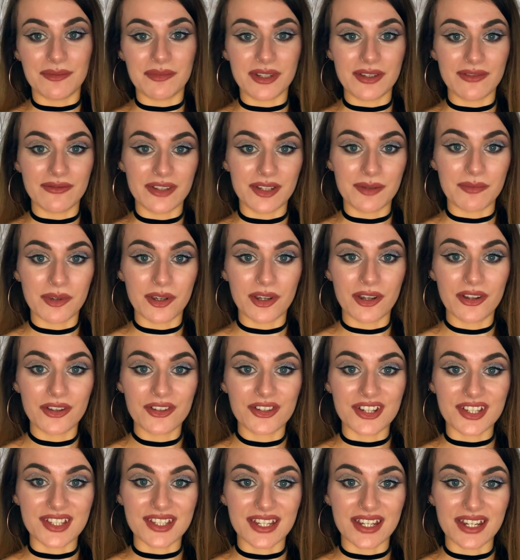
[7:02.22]
be
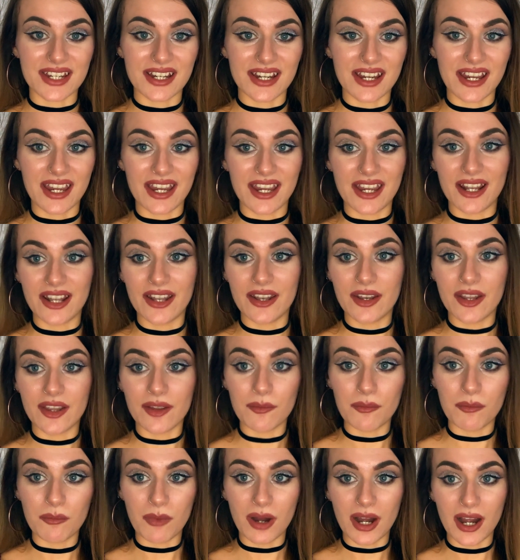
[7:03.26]
repurchasing in
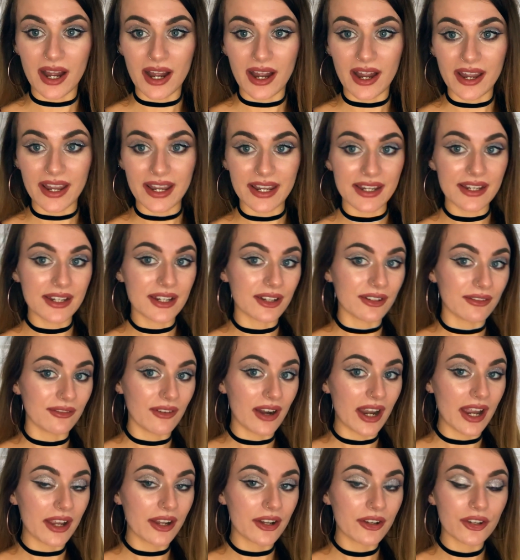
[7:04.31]
my
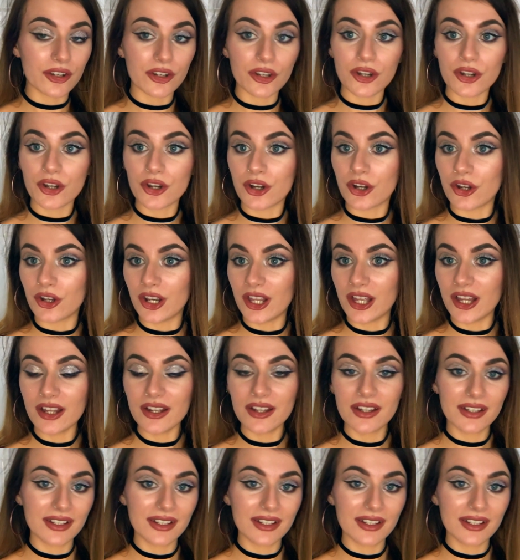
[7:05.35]
correct colour.